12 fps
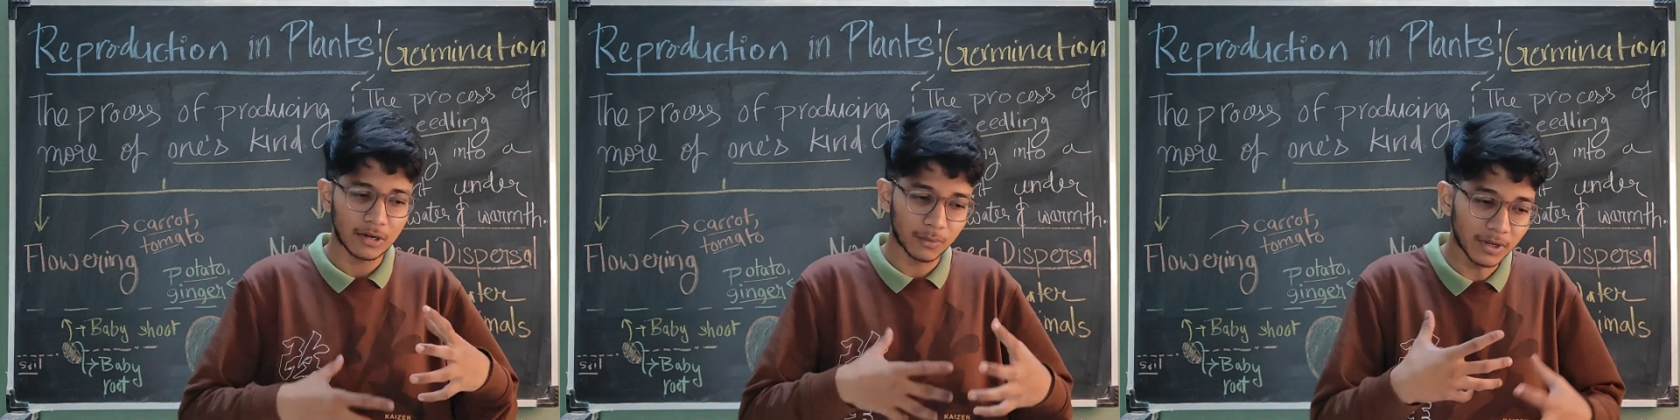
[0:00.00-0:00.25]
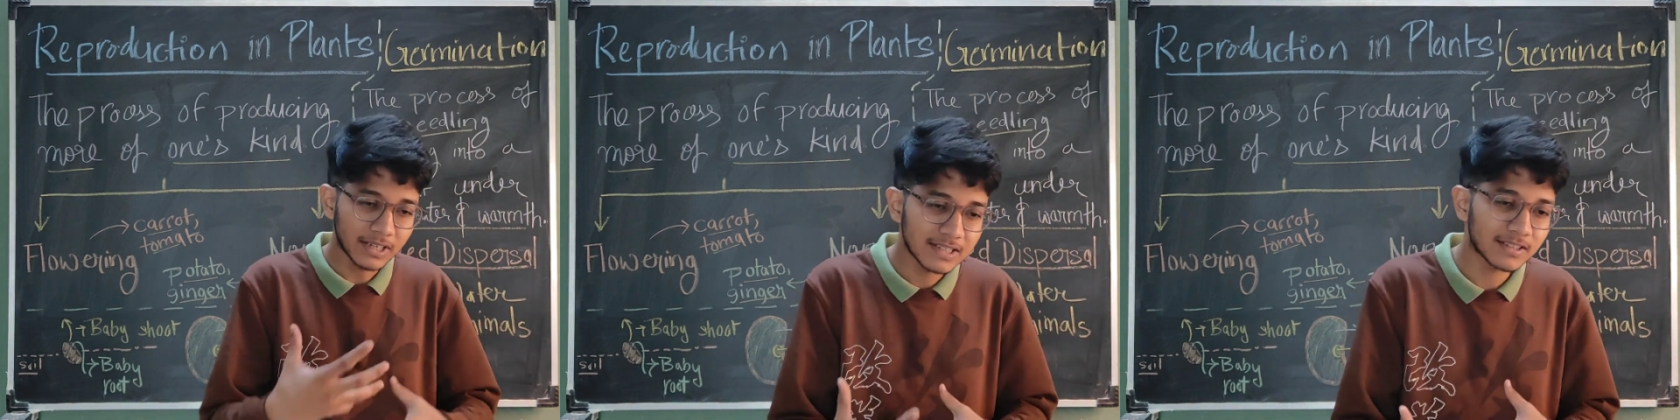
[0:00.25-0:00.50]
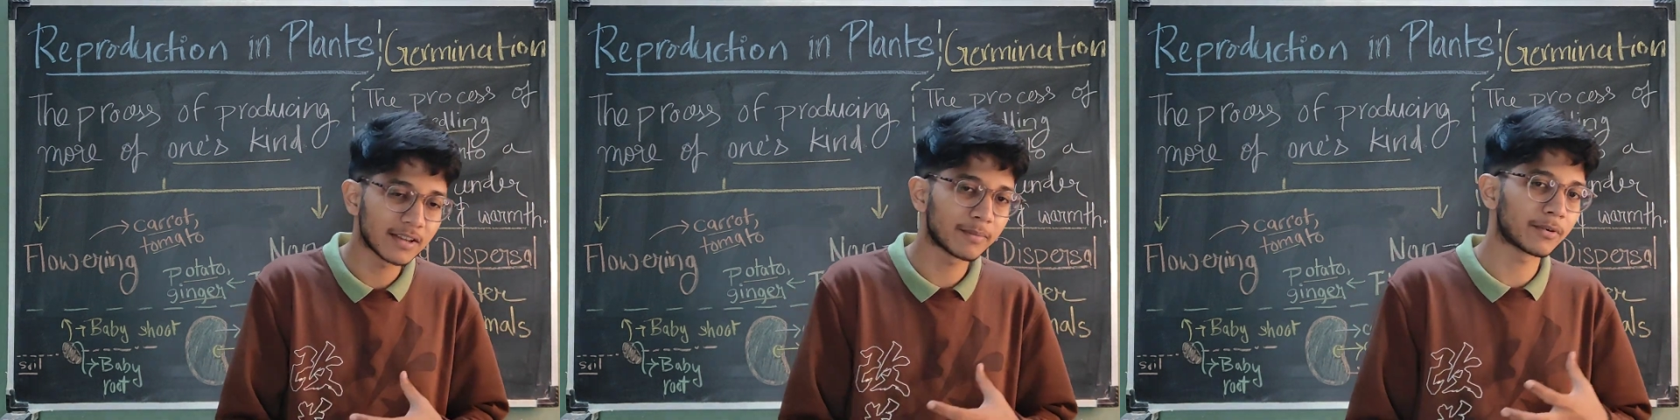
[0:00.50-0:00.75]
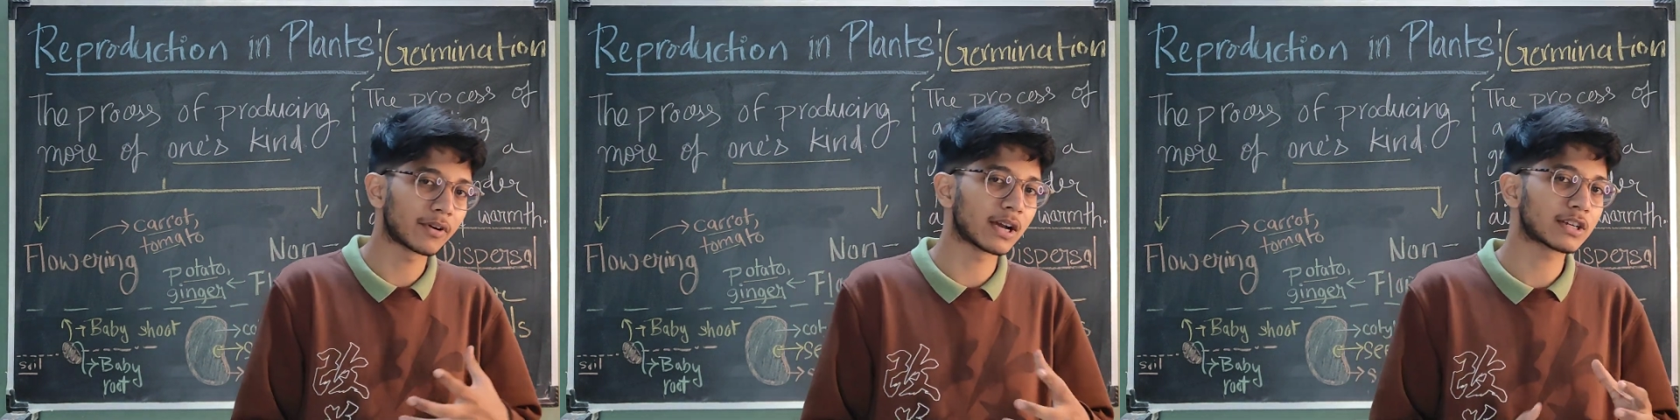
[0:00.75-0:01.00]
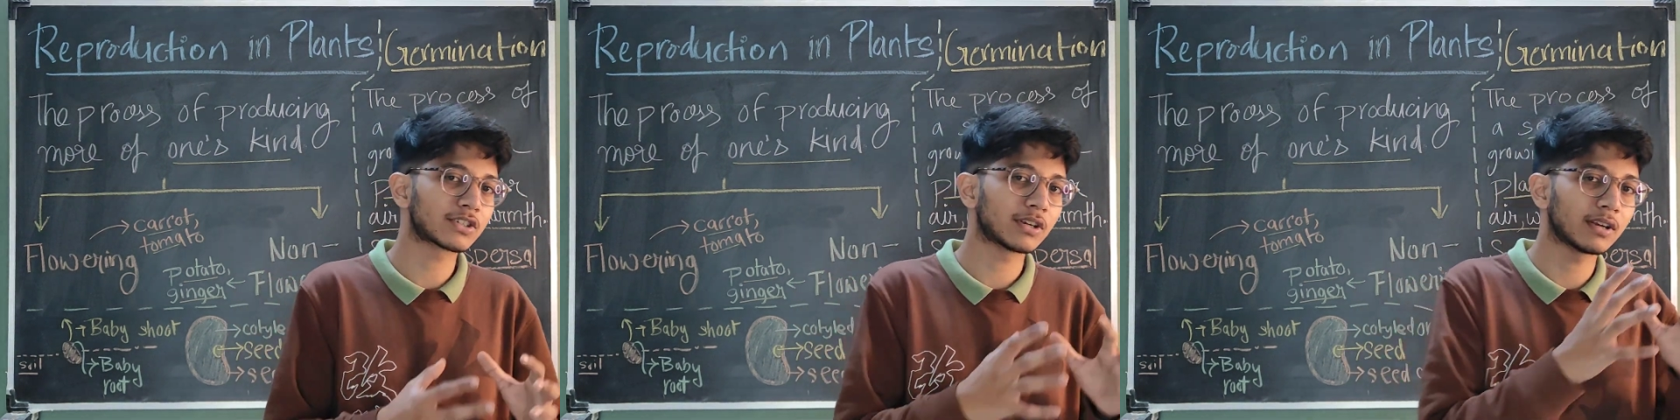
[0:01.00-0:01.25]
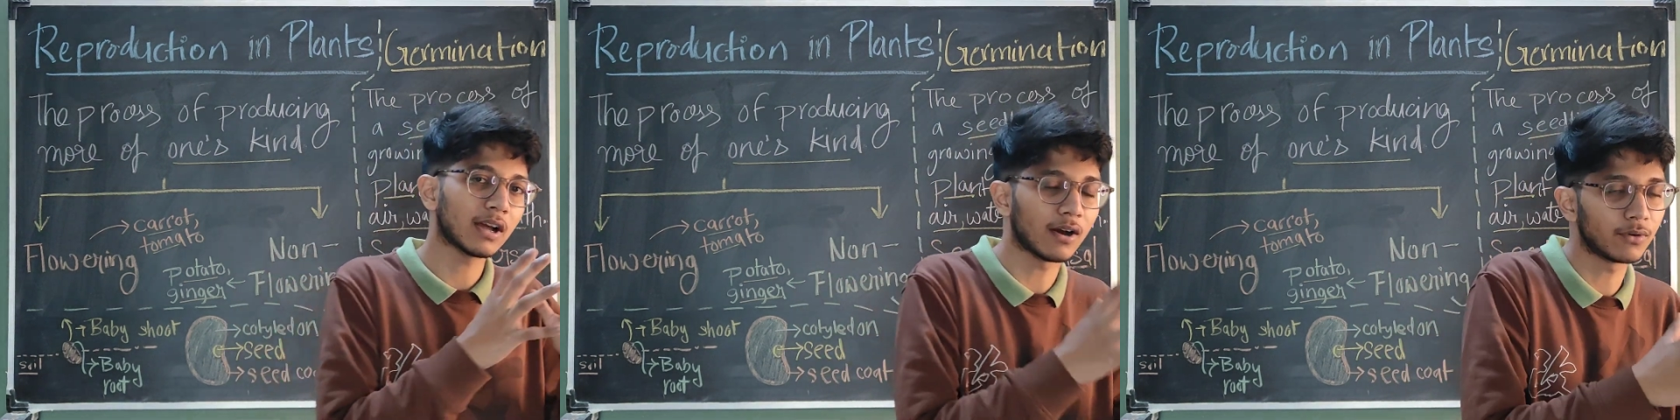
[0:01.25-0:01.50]
what is
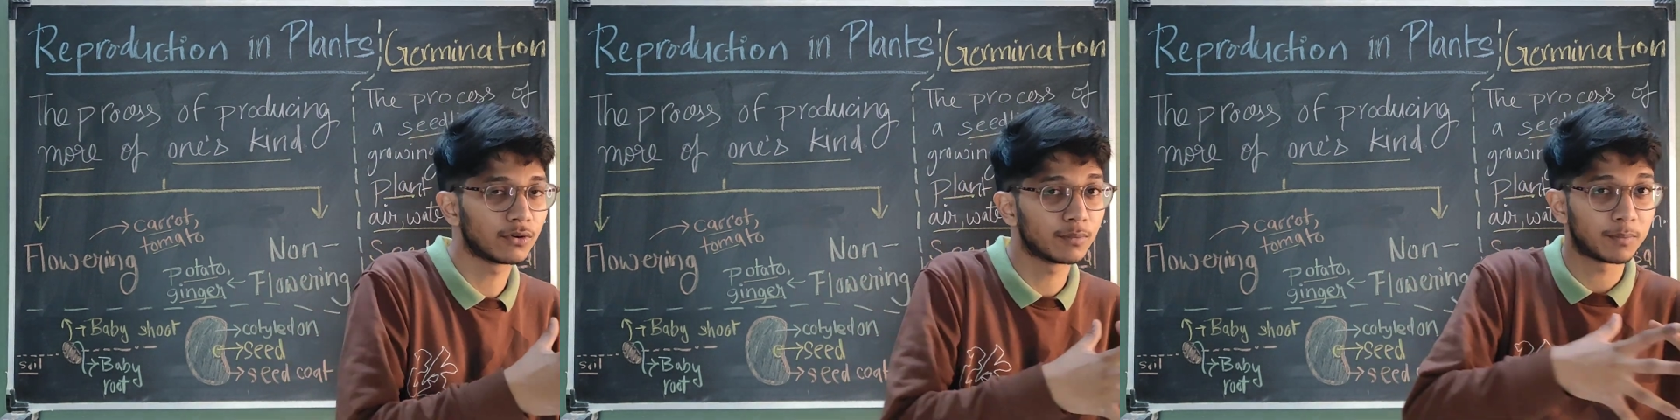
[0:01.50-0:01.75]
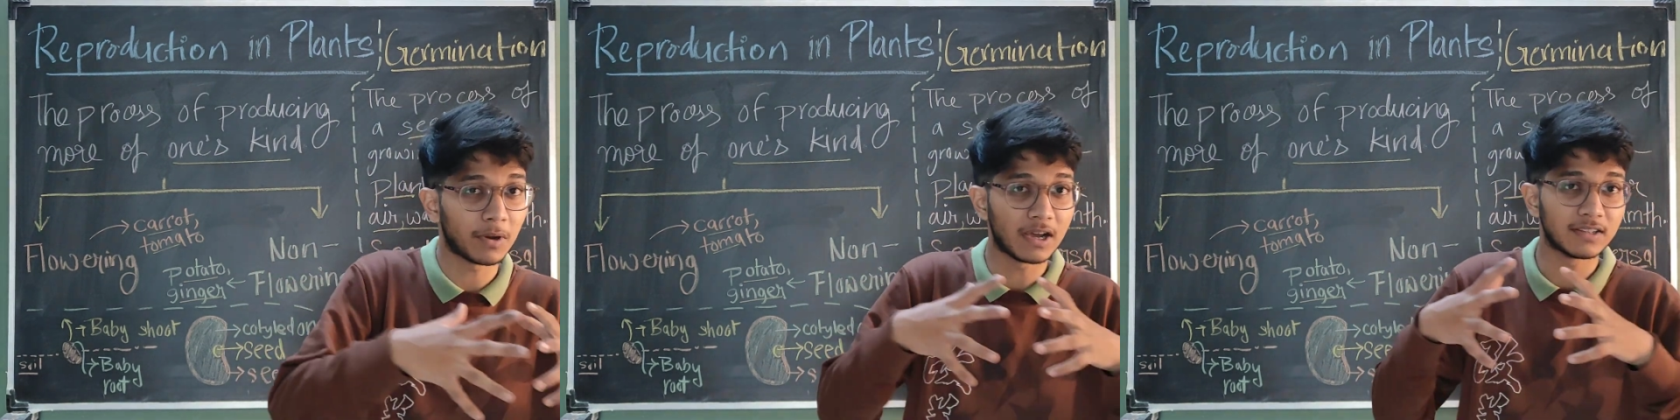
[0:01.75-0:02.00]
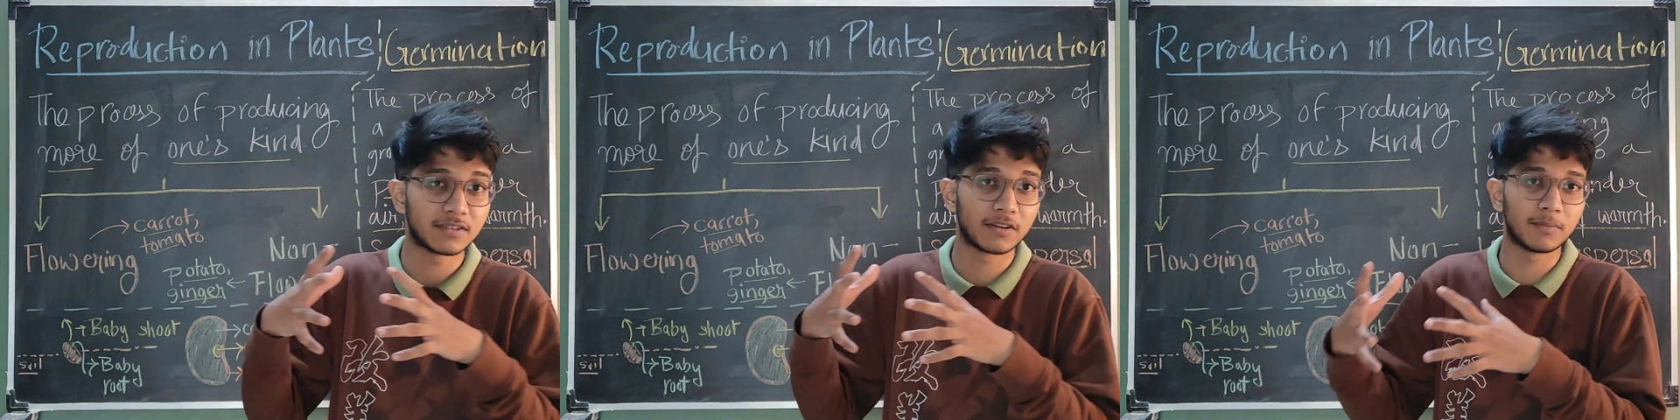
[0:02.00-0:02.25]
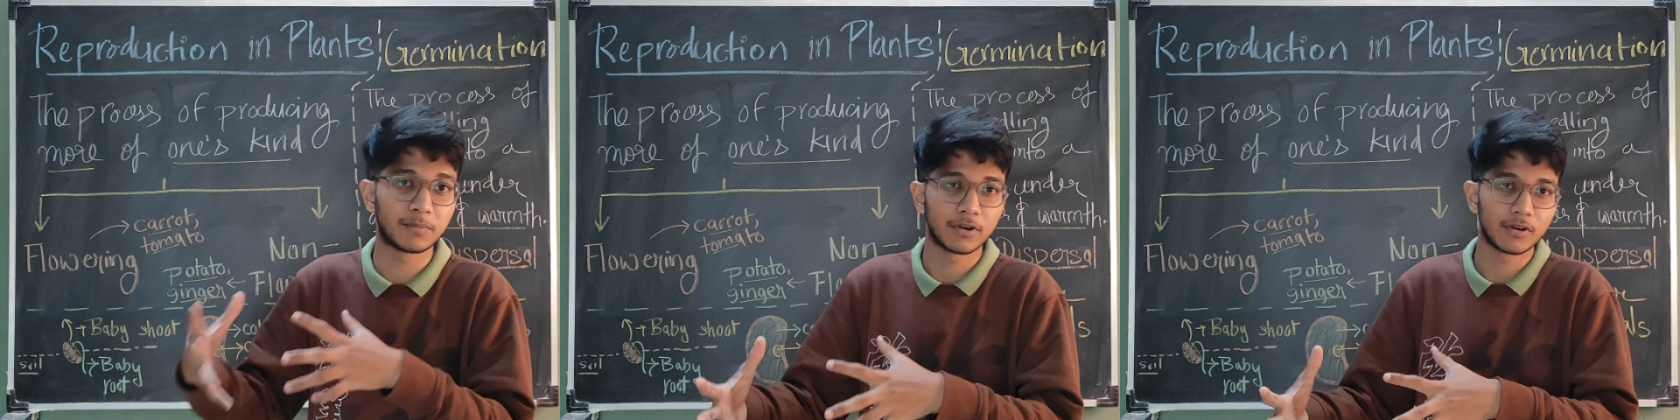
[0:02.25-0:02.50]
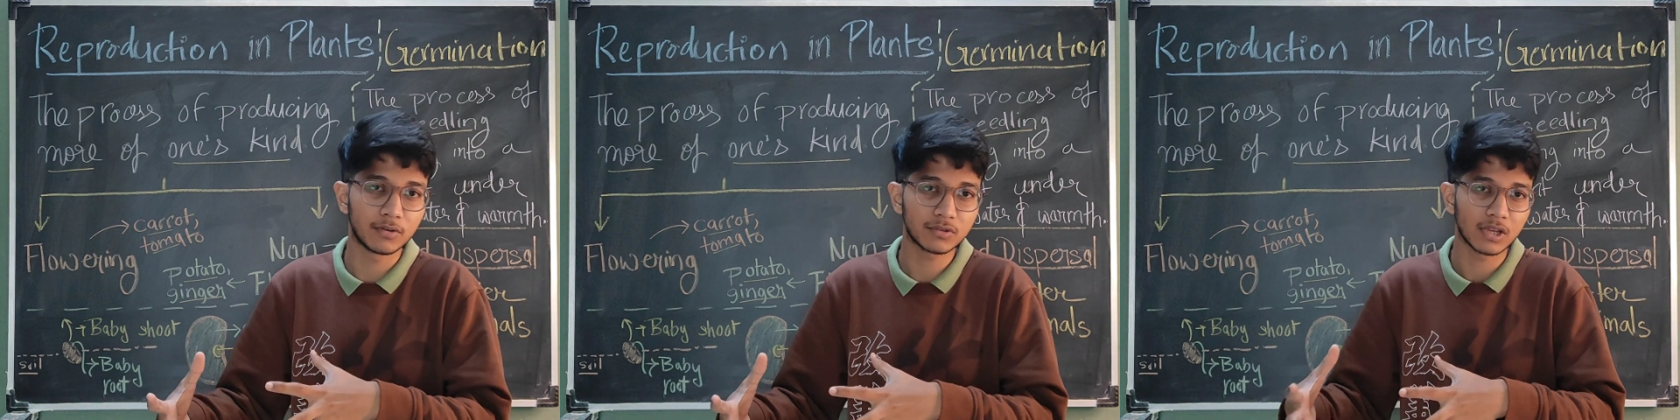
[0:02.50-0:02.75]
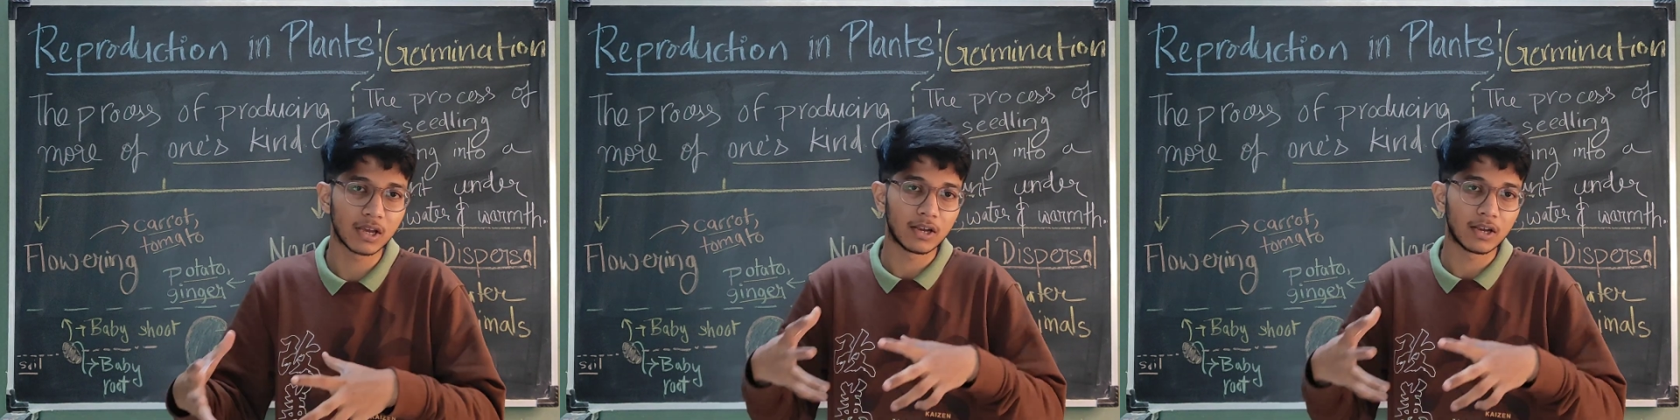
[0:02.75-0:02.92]
reproduction, how do plants reproduce,